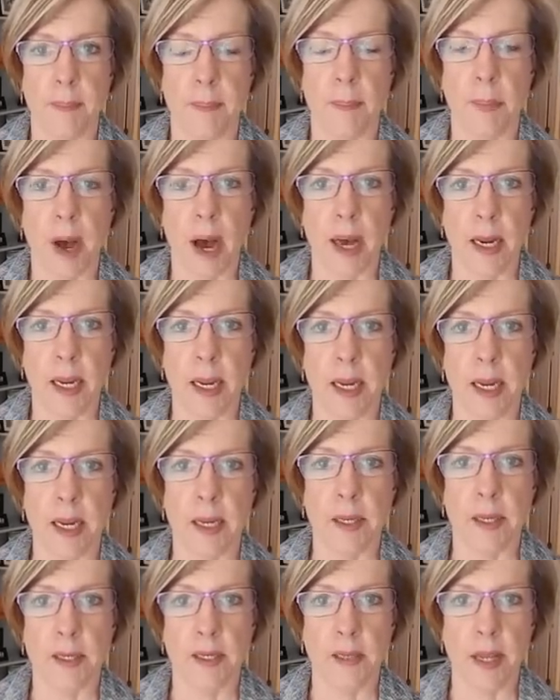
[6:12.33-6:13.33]

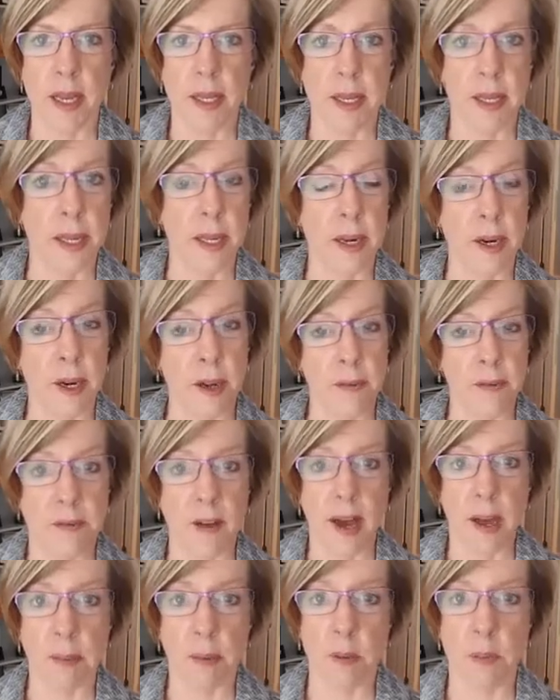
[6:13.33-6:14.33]
body is taking in enough
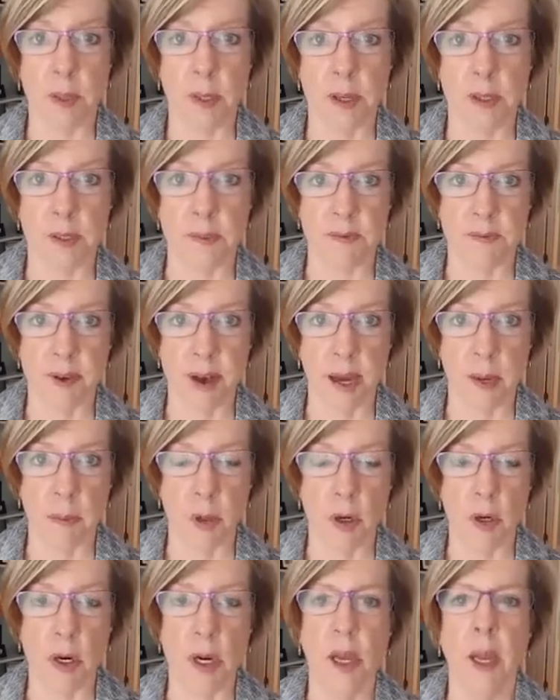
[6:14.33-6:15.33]
fiber, because
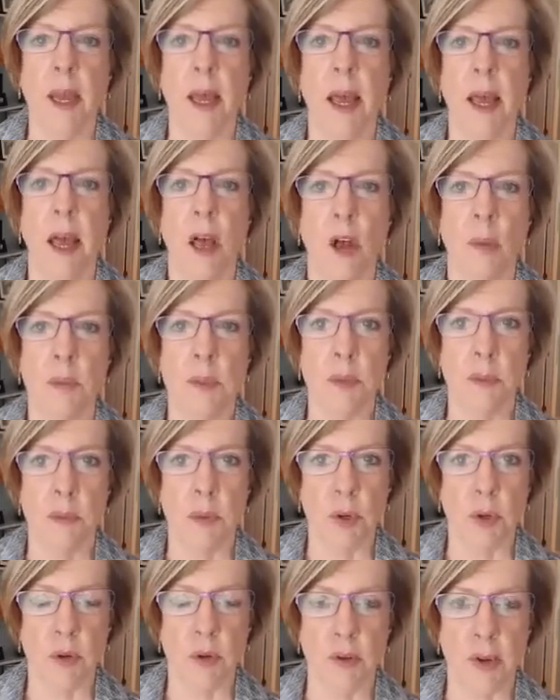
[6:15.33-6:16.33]
fiber helps
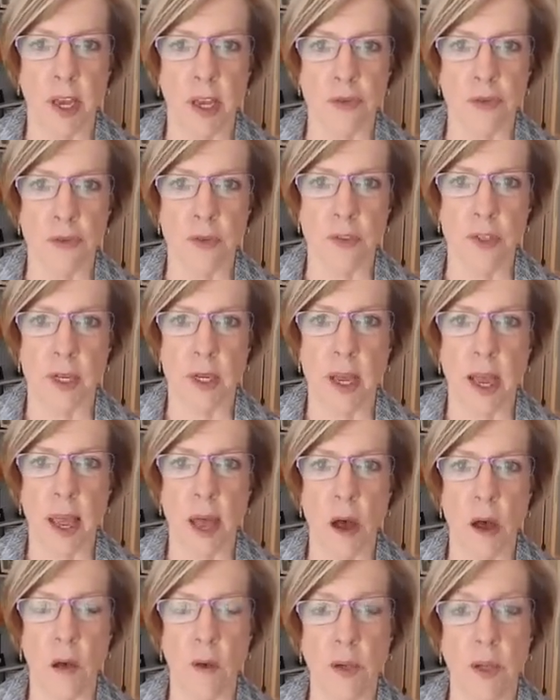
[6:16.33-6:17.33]
move estrogen
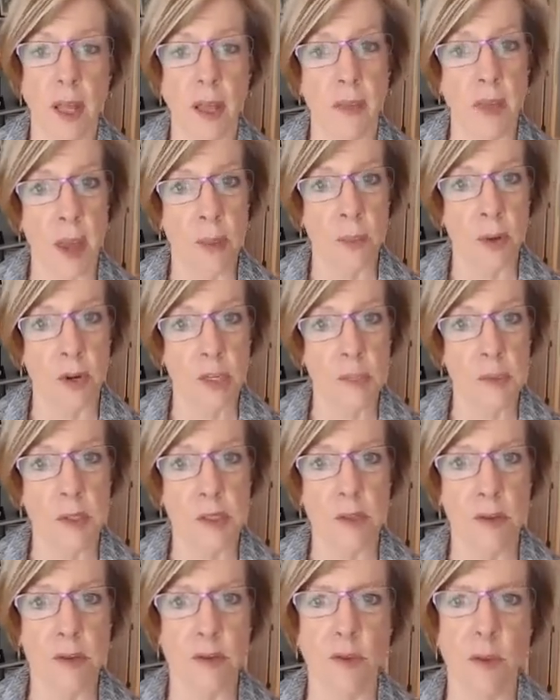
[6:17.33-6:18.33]
out. And that brings me
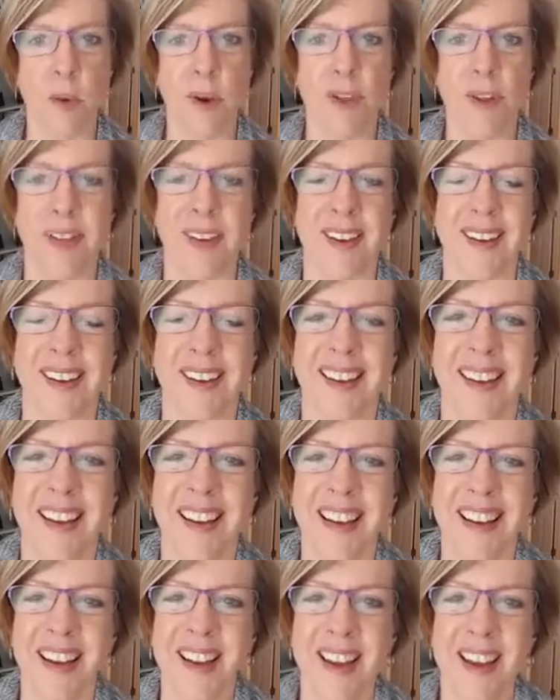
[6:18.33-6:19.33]
to the fourth thing.
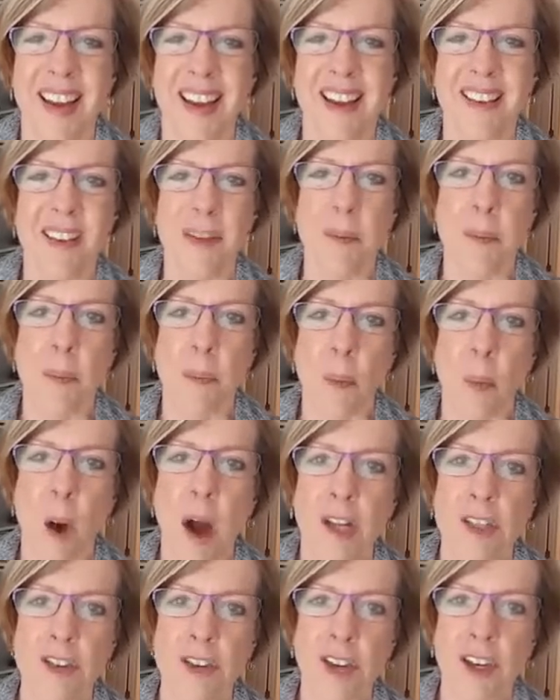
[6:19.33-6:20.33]

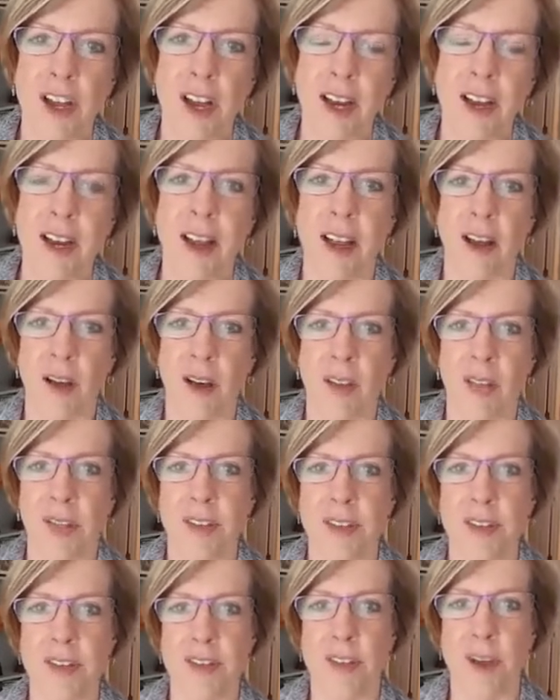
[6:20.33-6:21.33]
Watch your gut
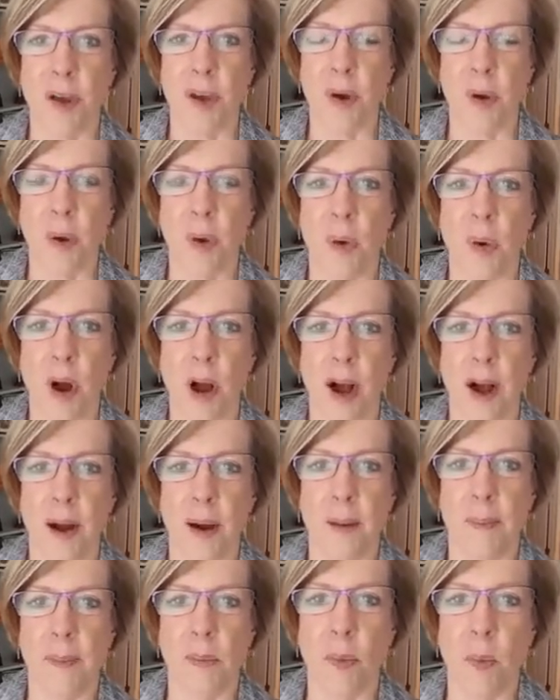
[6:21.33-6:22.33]
health.
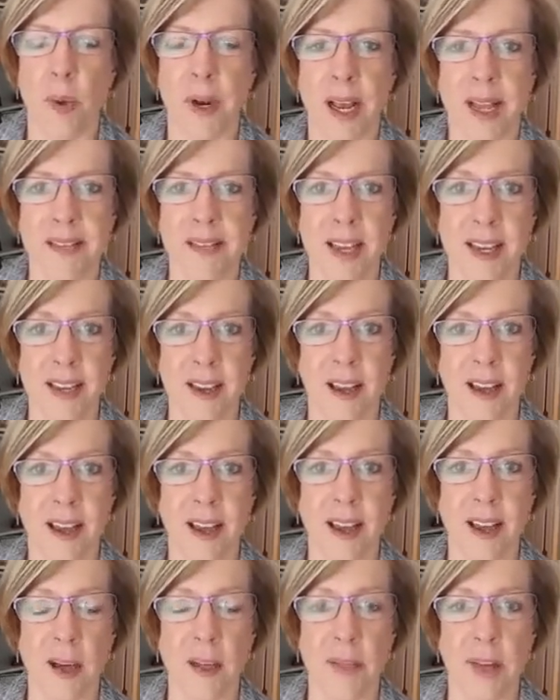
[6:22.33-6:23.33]
So when I say gut
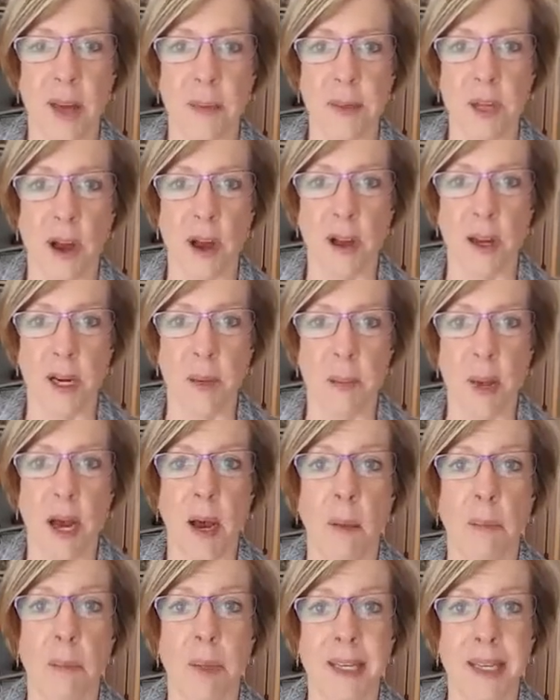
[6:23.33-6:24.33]
health, I'm talking
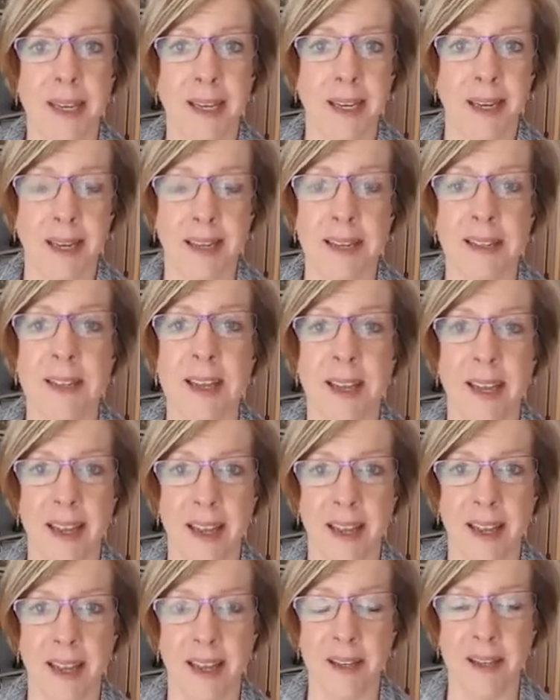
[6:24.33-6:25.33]
about beginning to
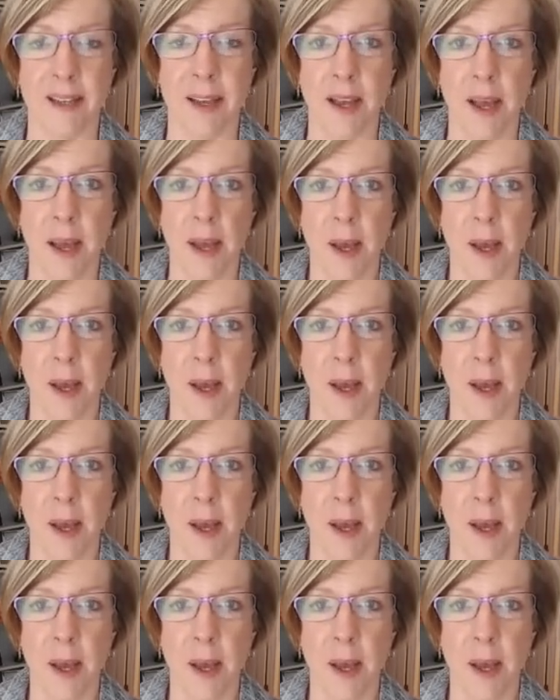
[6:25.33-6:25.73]
end.